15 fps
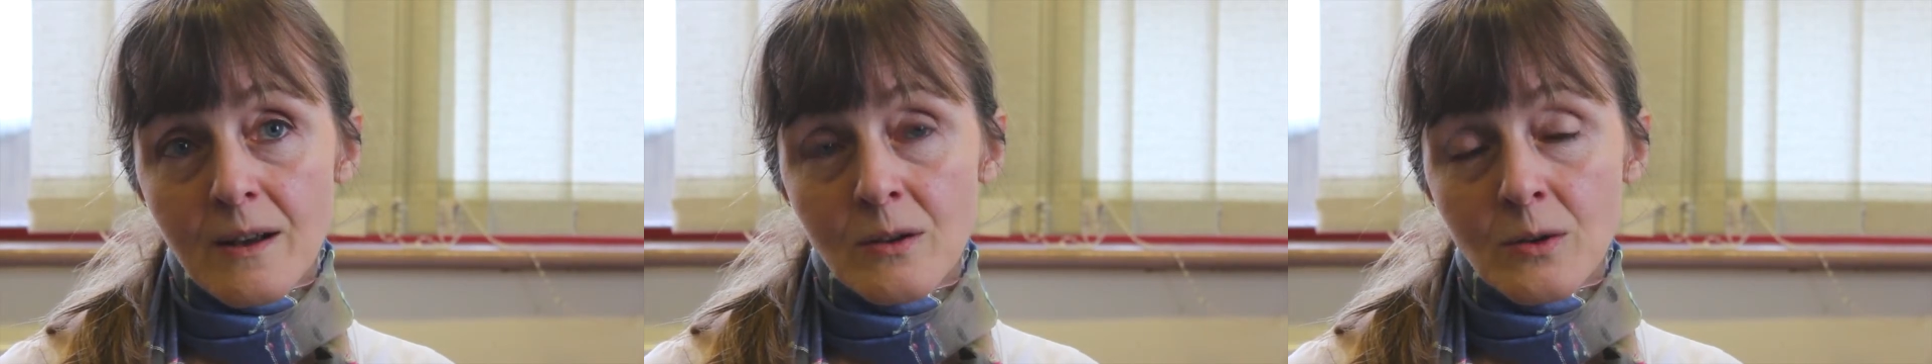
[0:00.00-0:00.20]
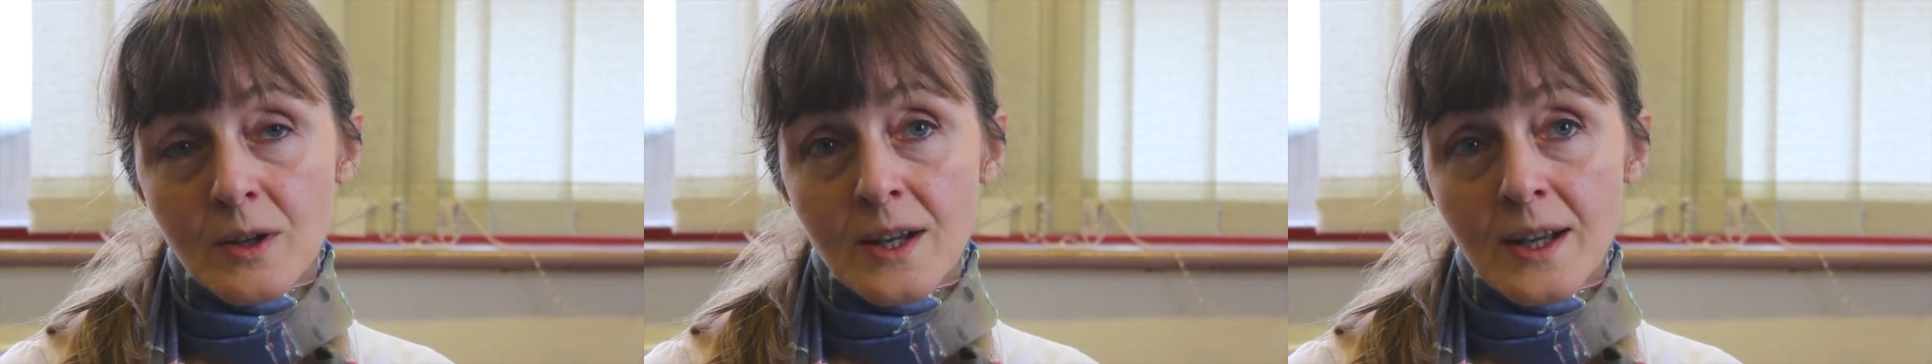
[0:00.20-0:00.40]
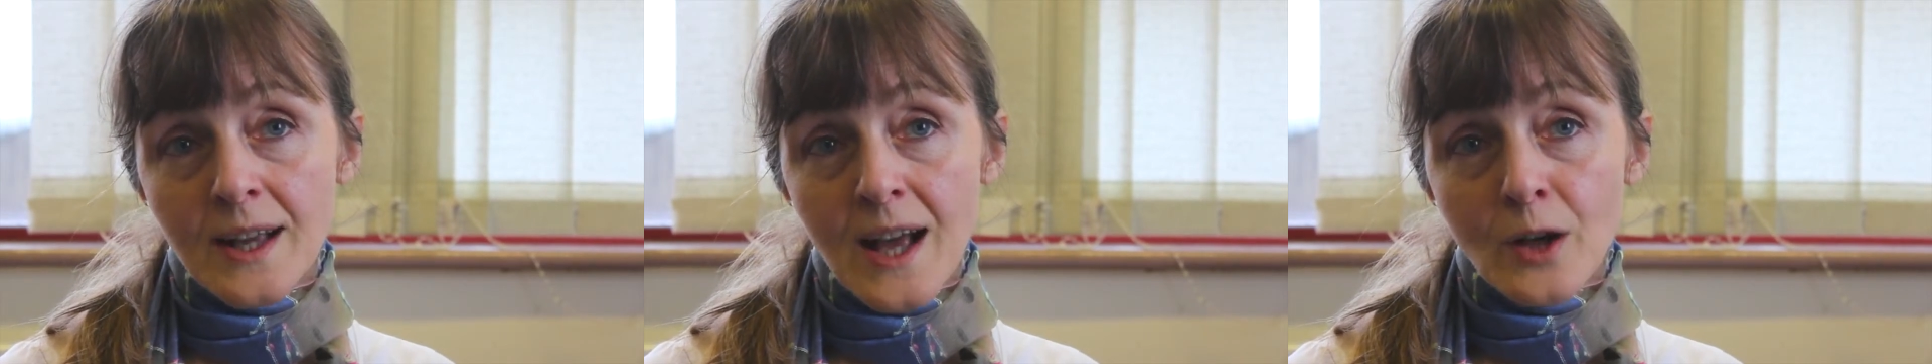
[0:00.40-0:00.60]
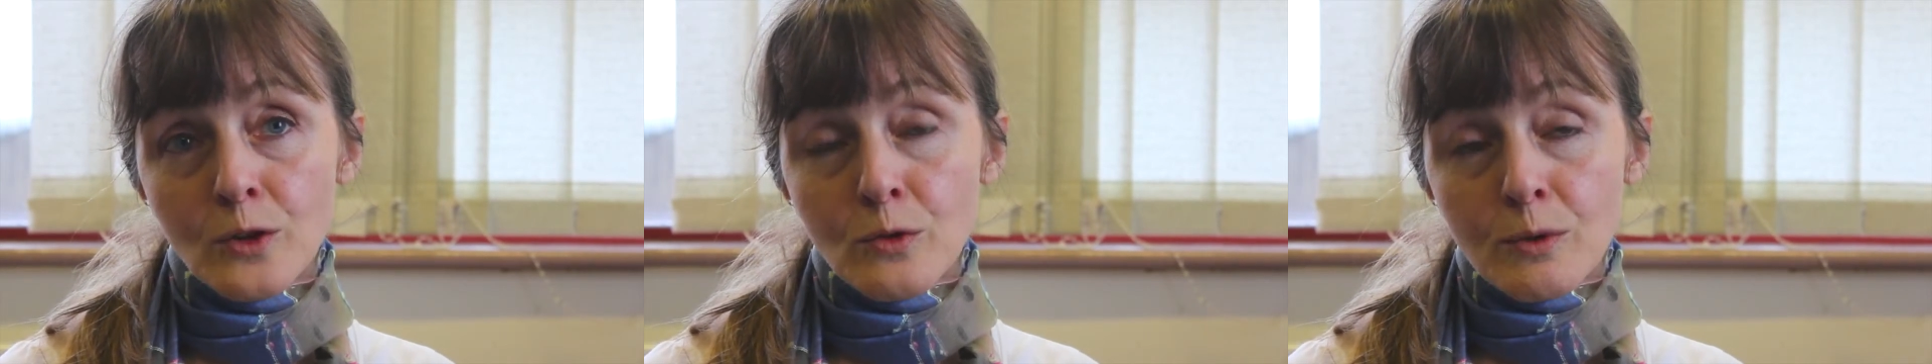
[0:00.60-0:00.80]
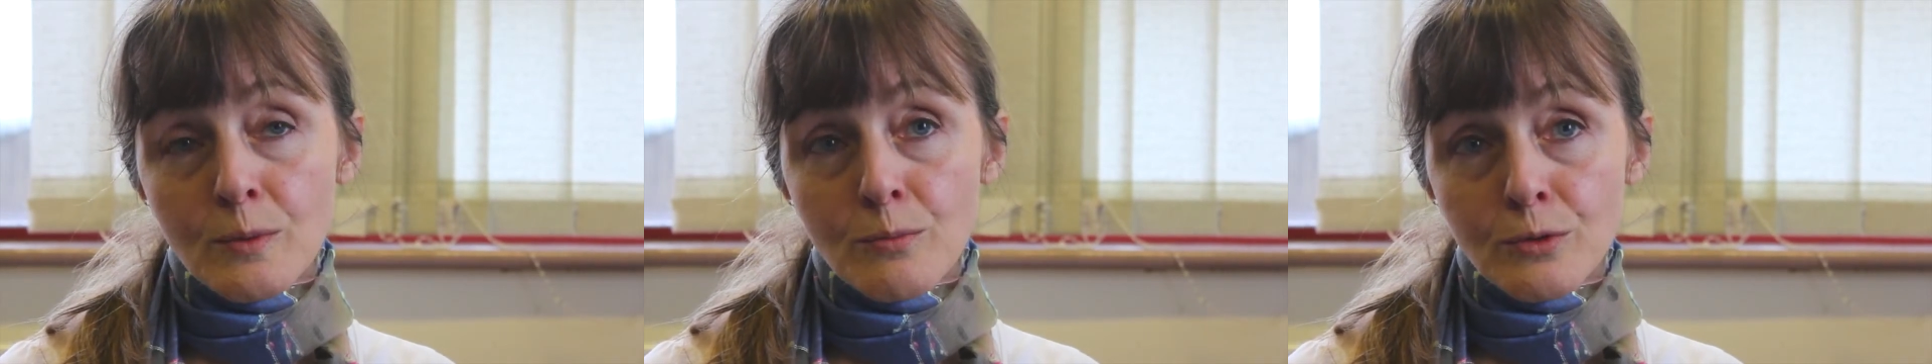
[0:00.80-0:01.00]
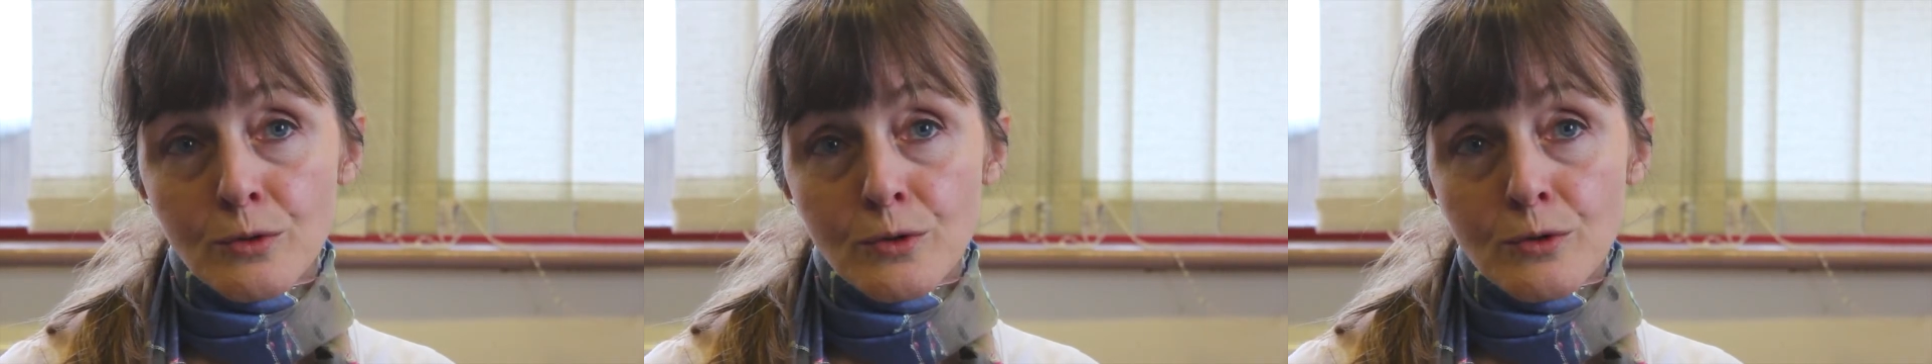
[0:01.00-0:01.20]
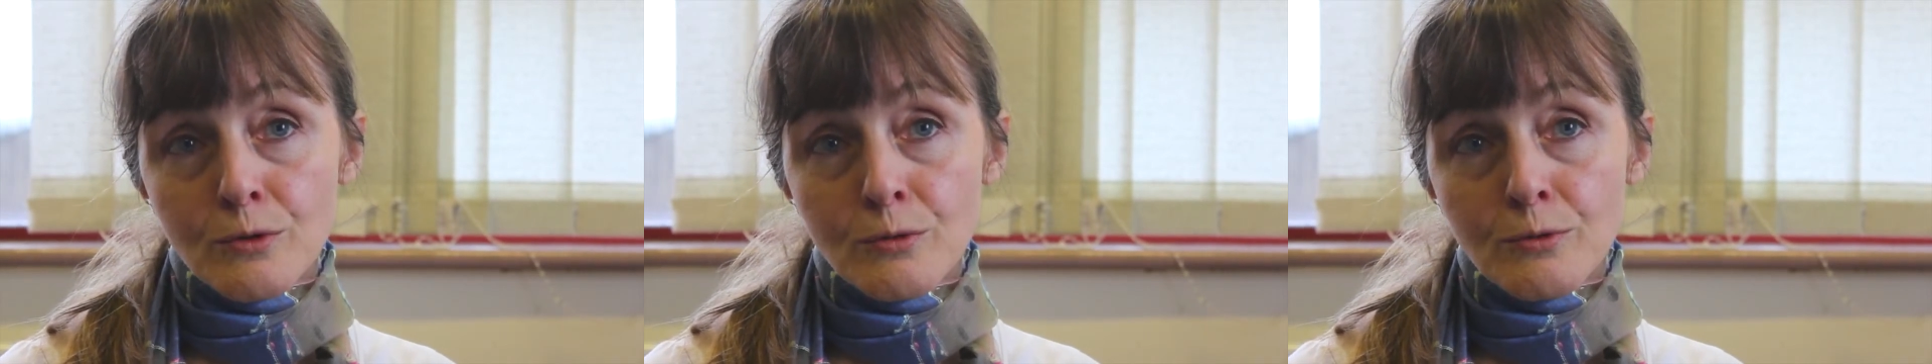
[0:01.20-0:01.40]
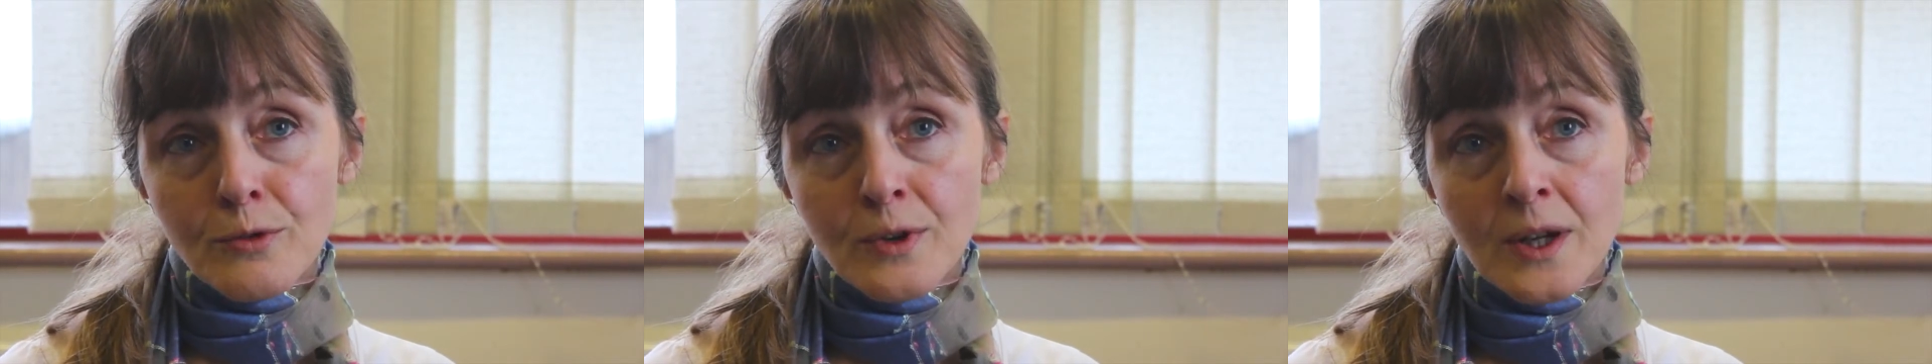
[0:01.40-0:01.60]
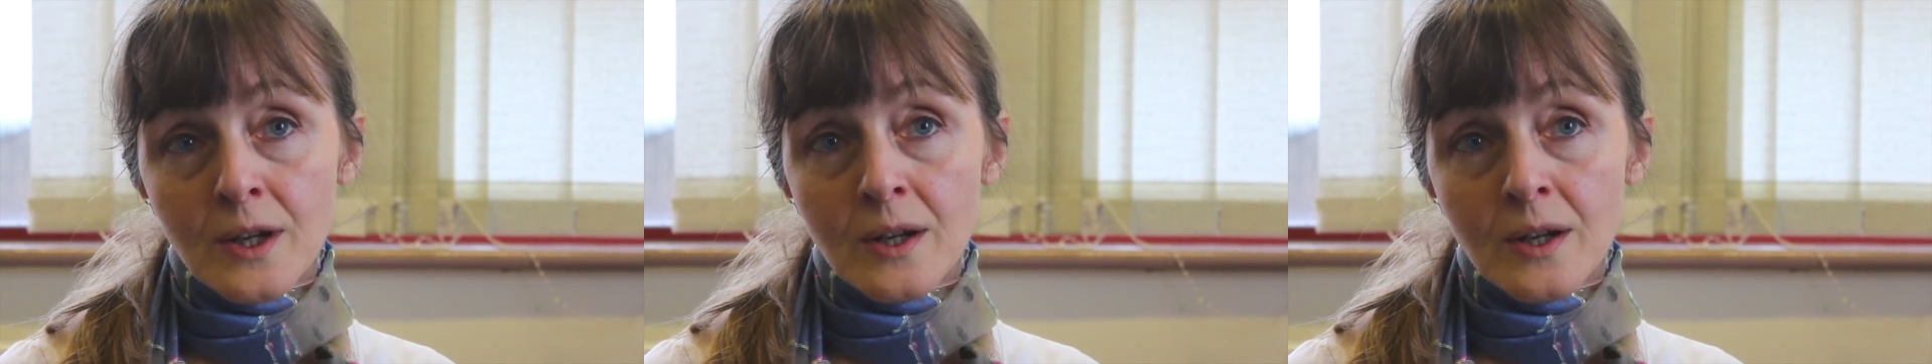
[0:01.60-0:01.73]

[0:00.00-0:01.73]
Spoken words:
looking at how to improve